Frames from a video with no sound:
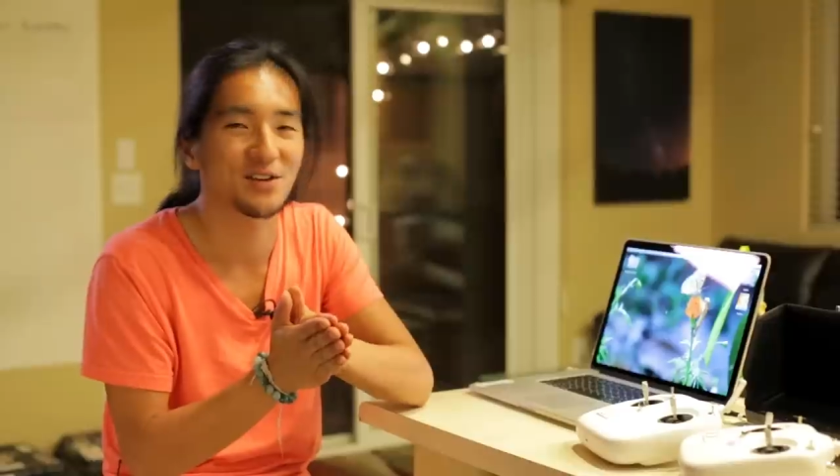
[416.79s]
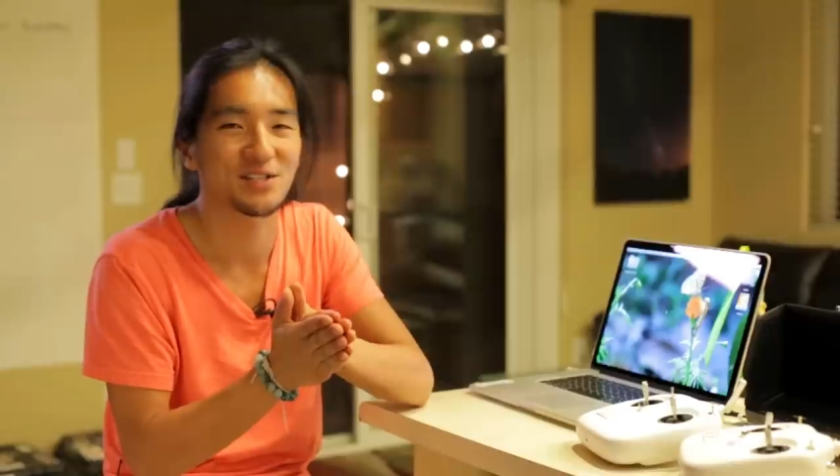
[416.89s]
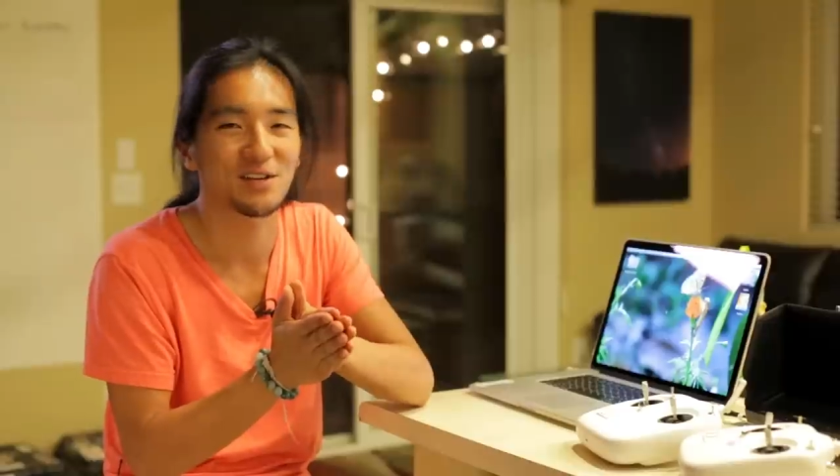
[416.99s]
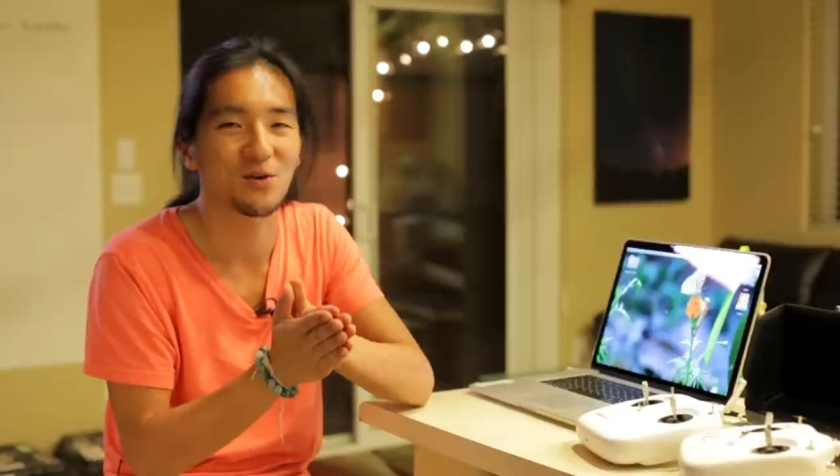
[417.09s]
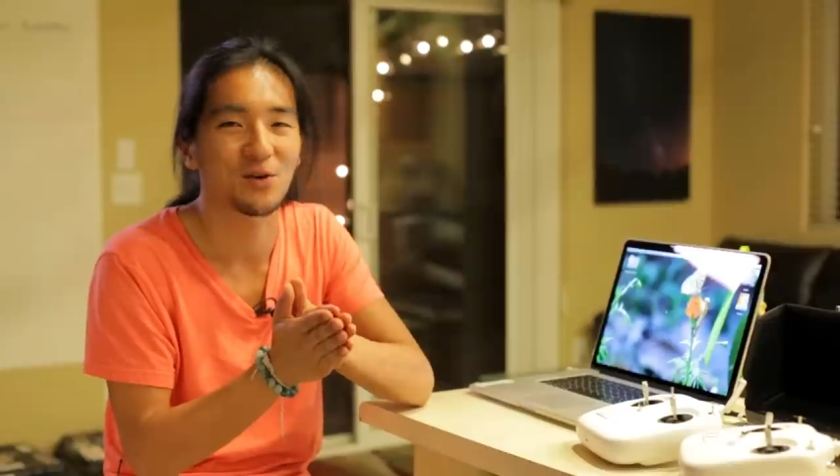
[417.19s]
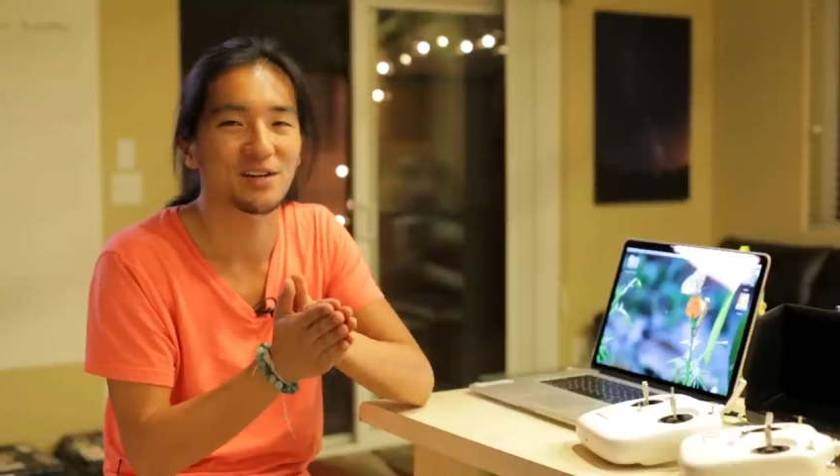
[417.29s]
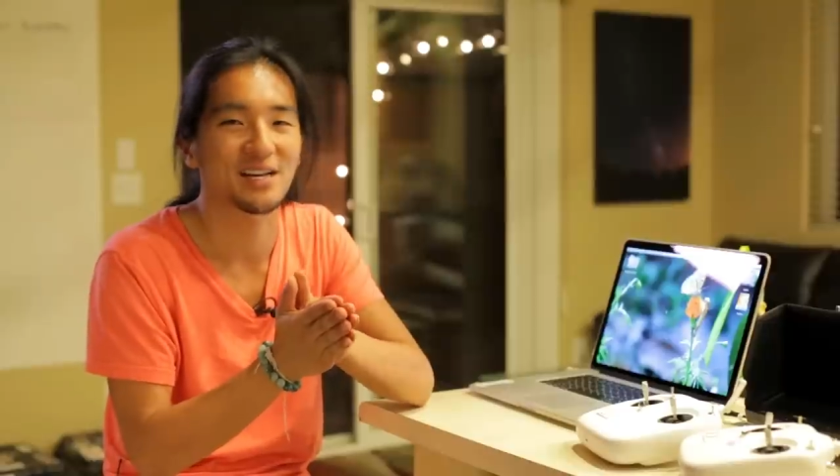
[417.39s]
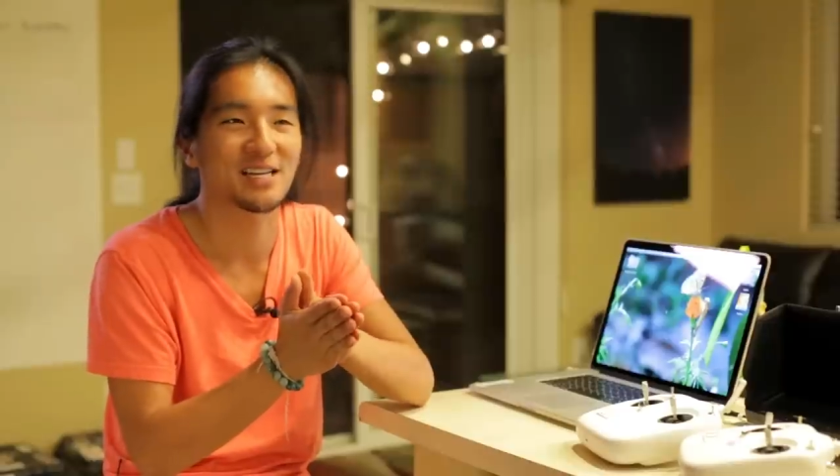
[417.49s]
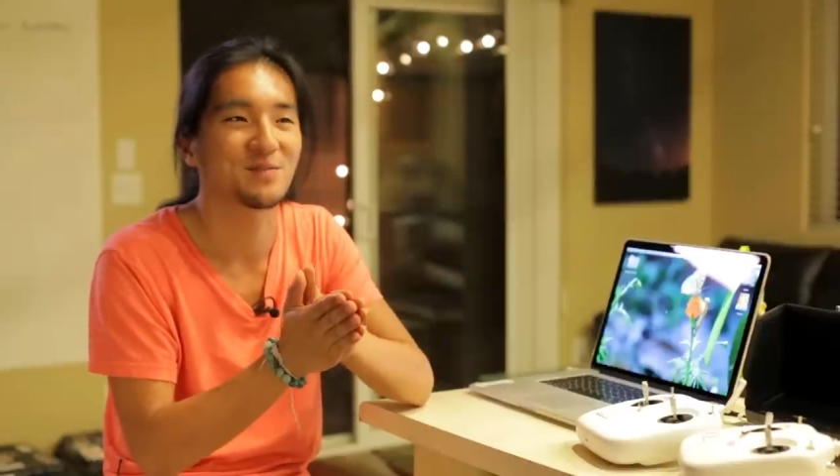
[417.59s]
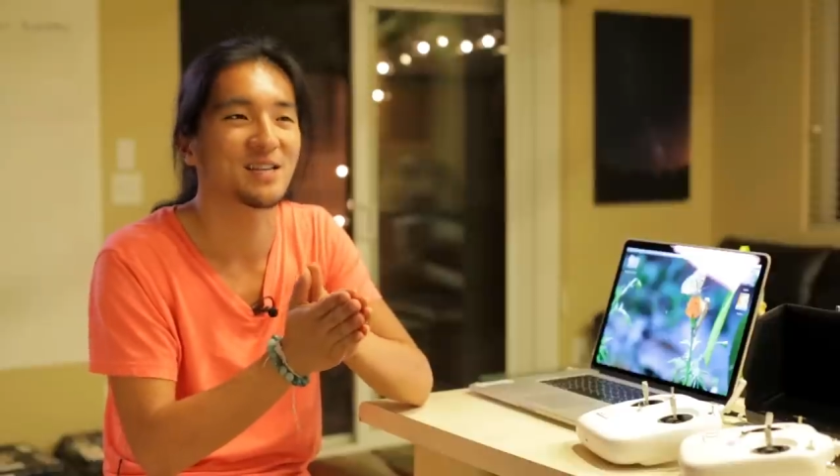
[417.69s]
all your stuff
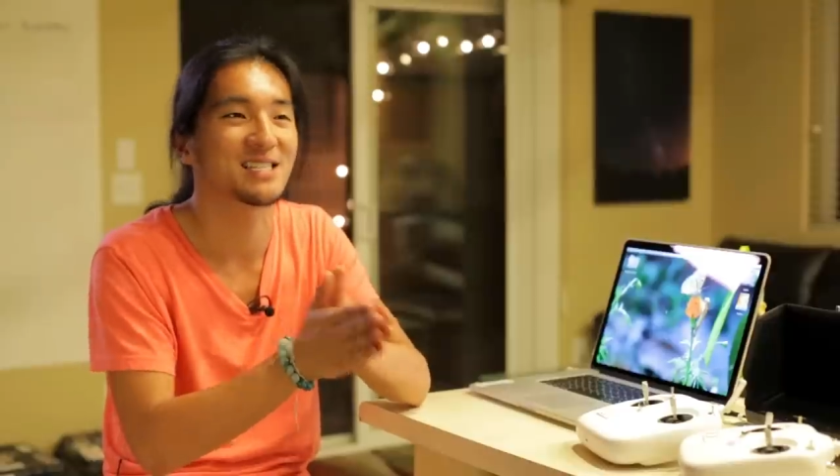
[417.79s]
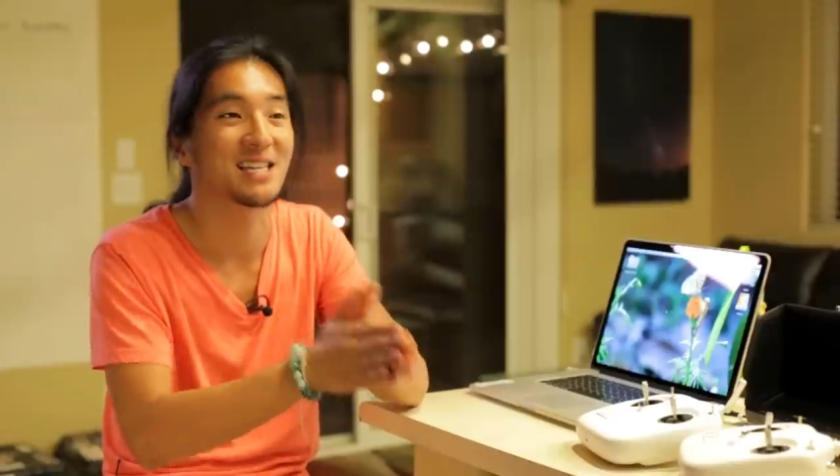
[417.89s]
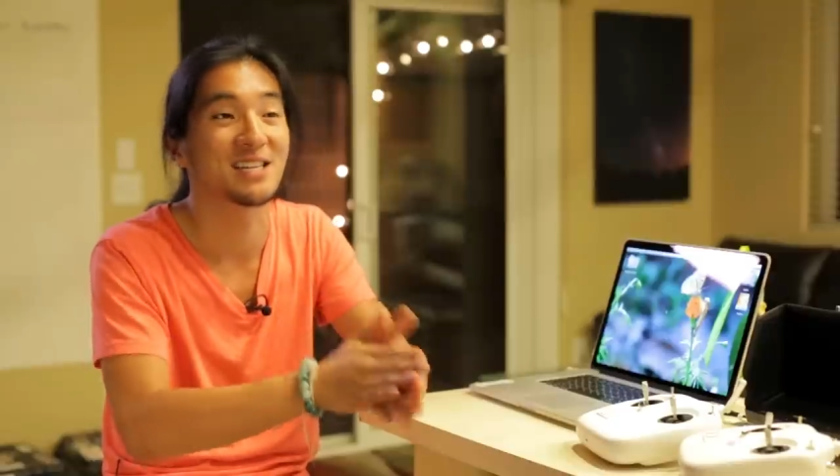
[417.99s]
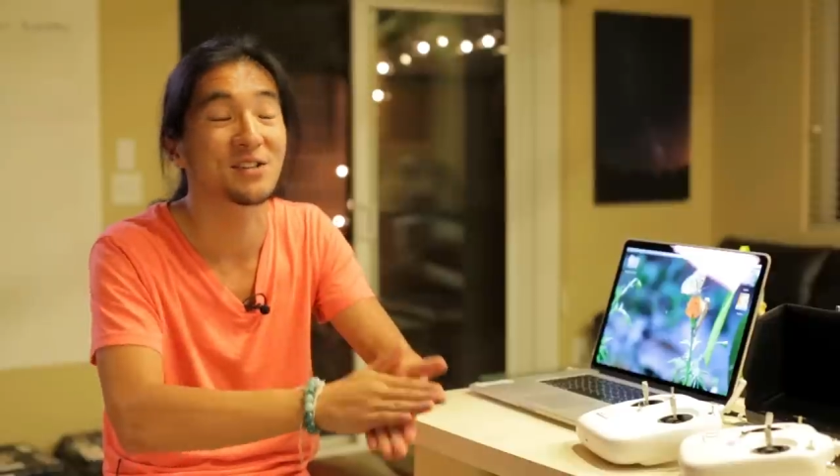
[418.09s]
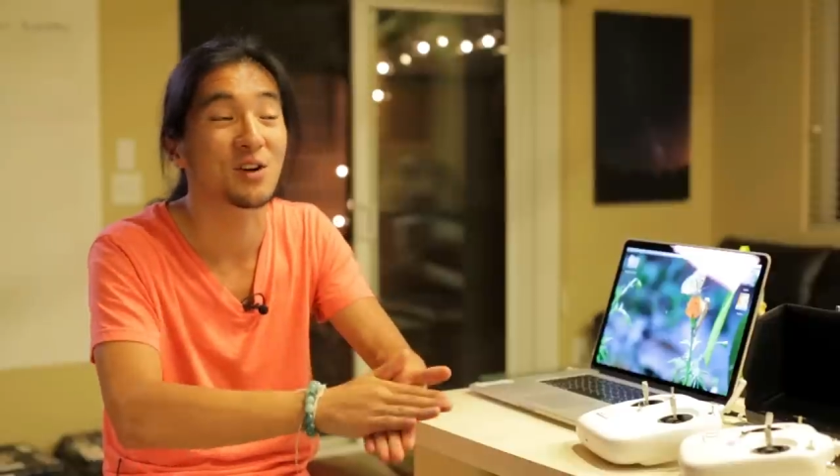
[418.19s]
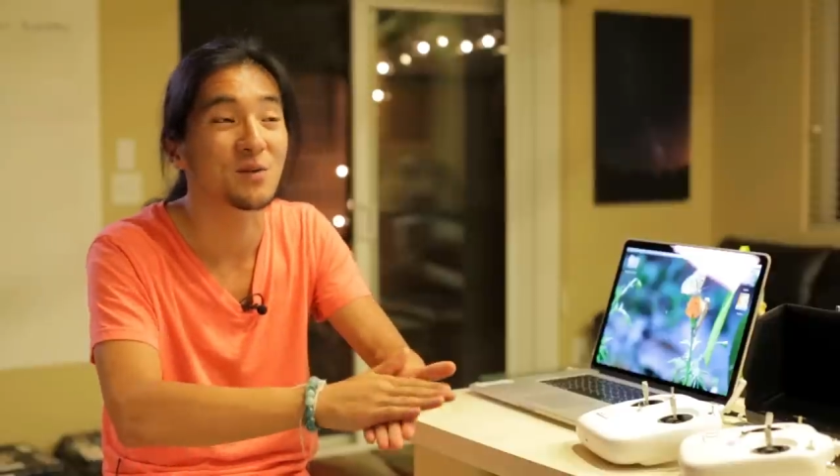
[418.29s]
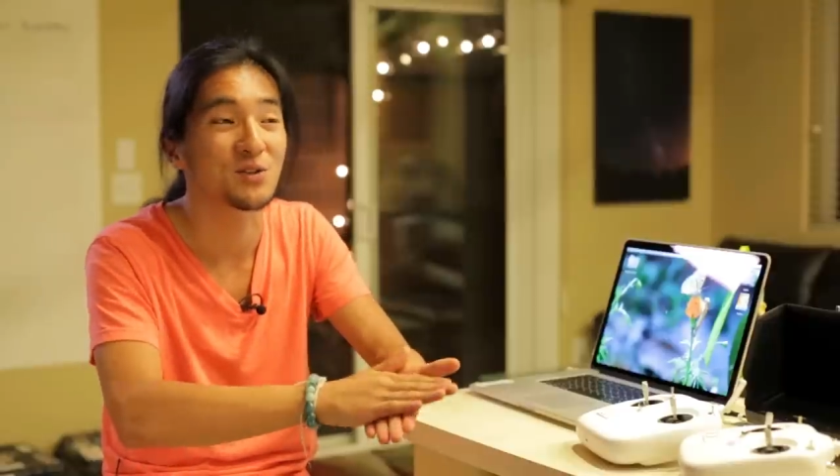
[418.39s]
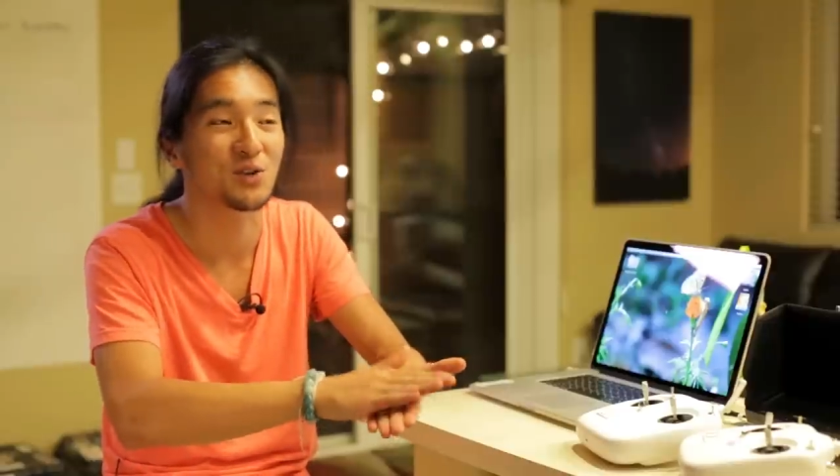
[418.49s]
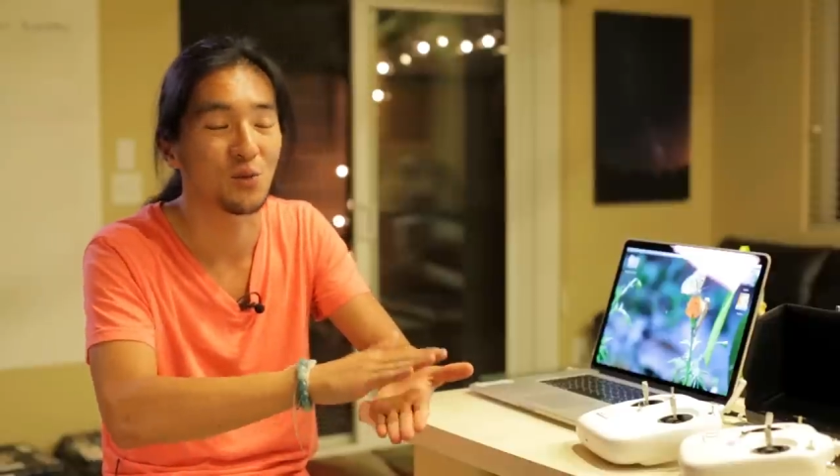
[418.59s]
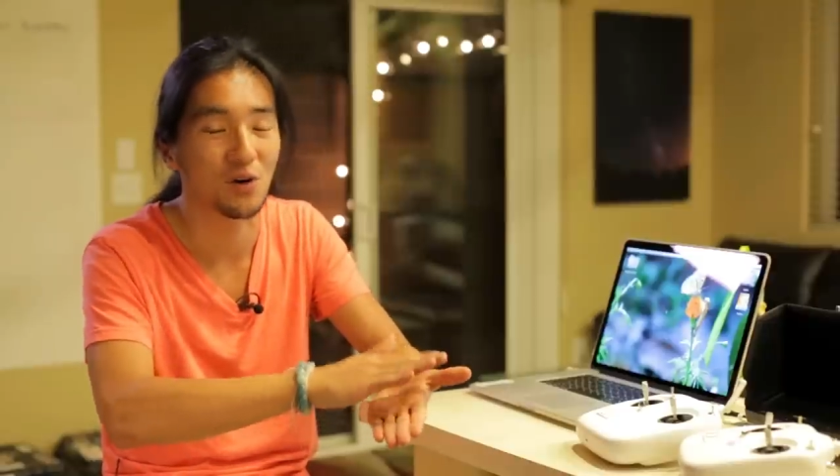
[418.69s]
organized because that
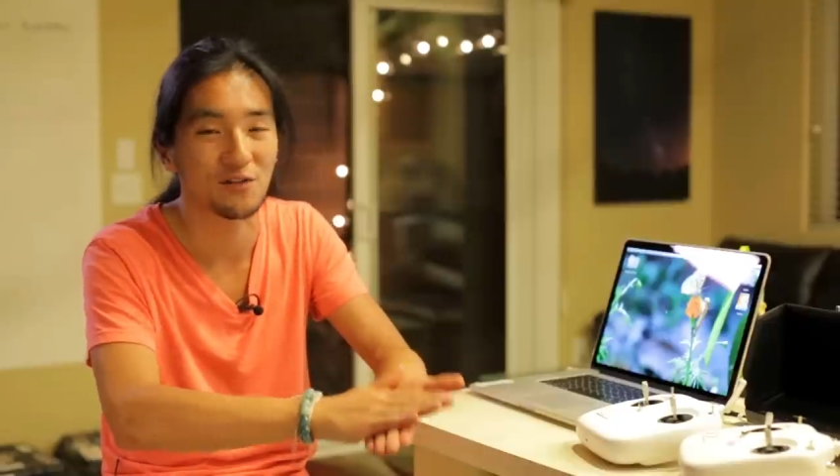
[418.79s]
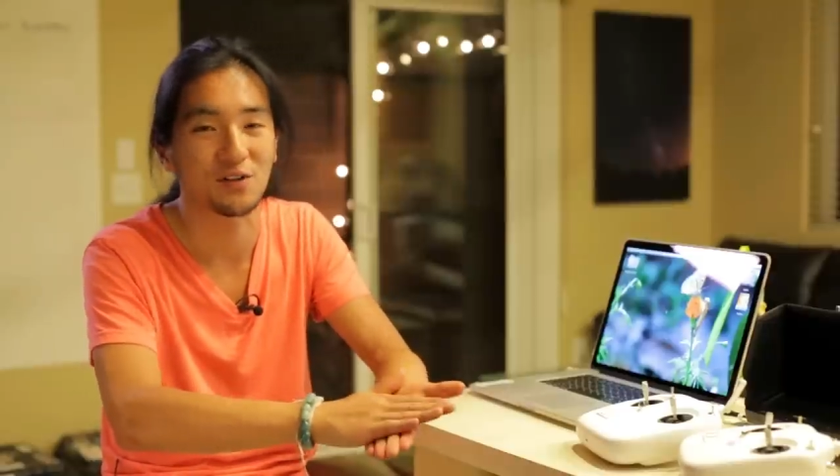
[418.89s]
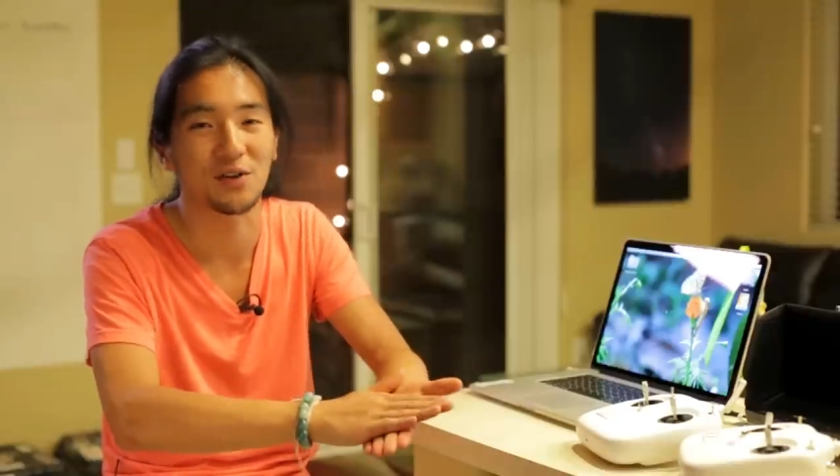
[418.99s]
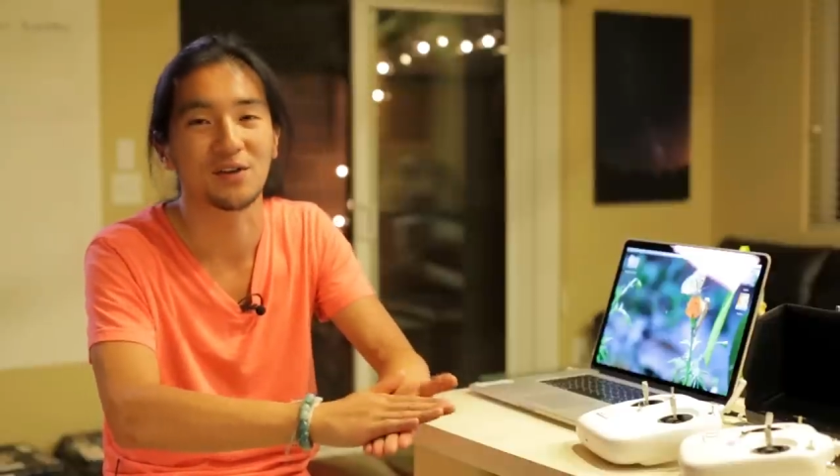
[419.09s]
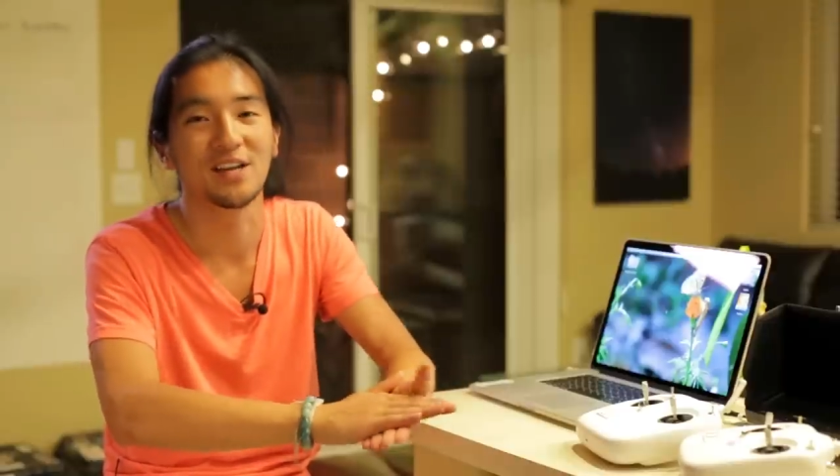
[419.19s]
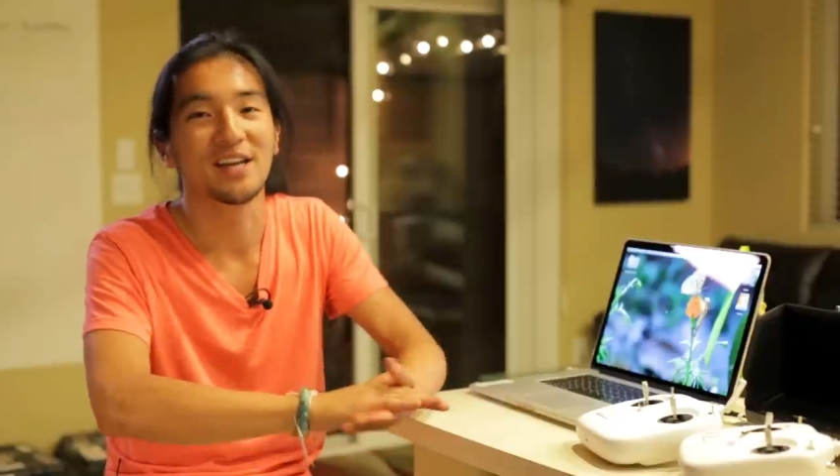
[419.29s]
determines your workflow.